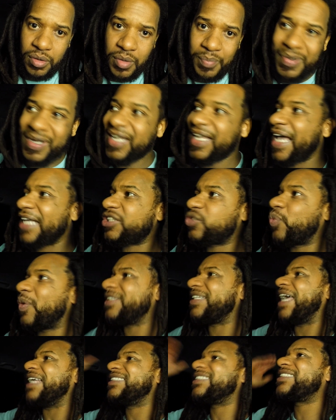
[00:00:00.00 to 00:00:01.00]
But guess
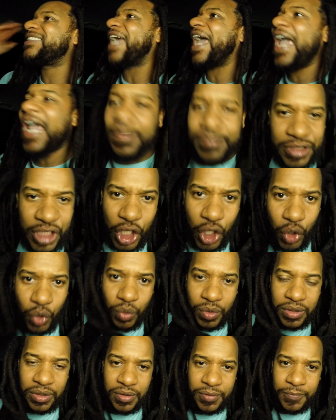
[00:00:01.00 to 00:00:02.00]
what? That same
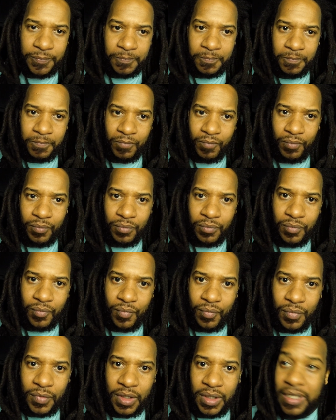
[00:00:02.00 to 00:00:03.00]
dude
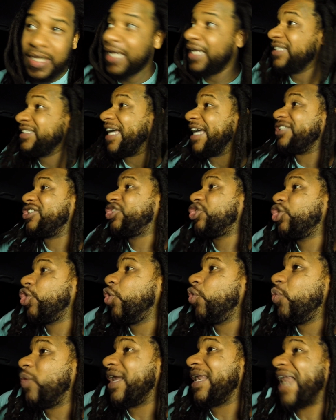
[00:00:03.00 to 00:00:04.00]
that
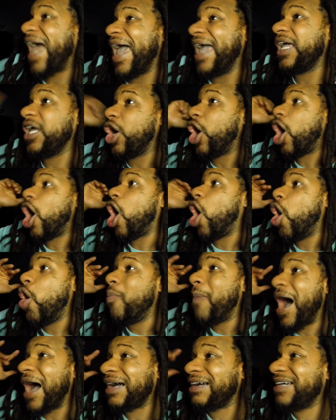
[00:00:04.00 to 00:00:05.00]
you were like,
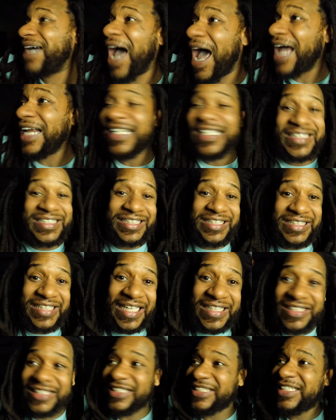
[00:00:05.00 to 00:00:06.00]
oh my God, this
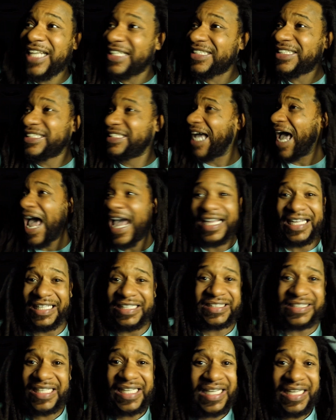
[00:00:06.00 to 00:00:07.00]
guy
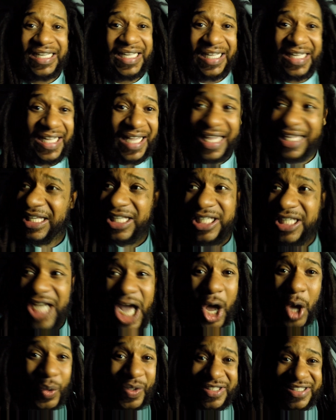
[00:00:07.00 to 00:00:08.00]
is,
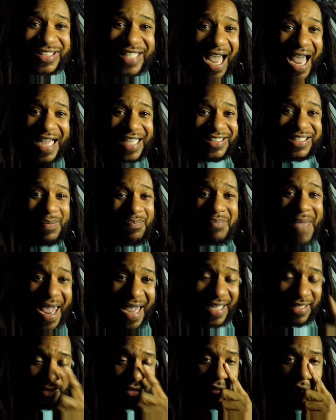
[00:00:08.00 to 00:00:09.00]
yo, this guy is
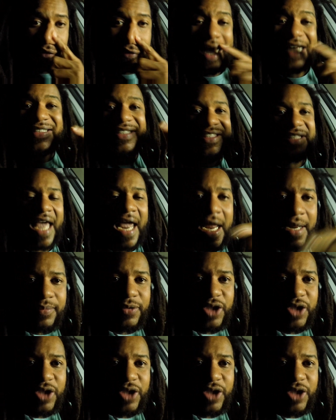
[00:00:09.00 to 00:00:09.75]
amazing. That same